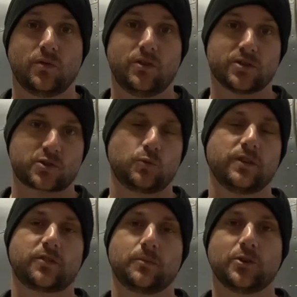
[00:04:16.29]
the
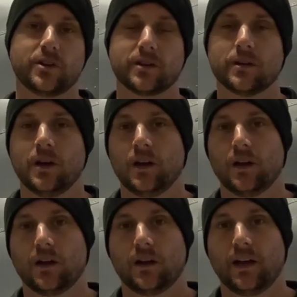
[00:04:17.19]
Swift community
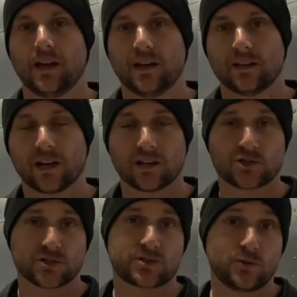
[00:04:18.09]
and not
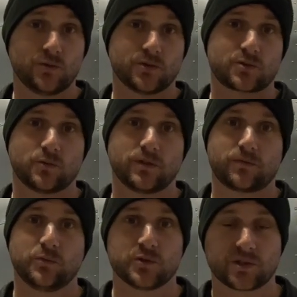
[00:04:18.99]
just to the
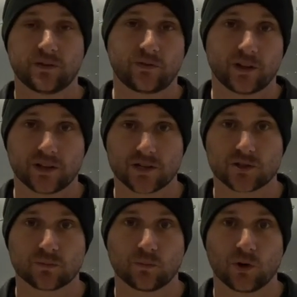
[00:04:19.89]
Swift Museum Foundation,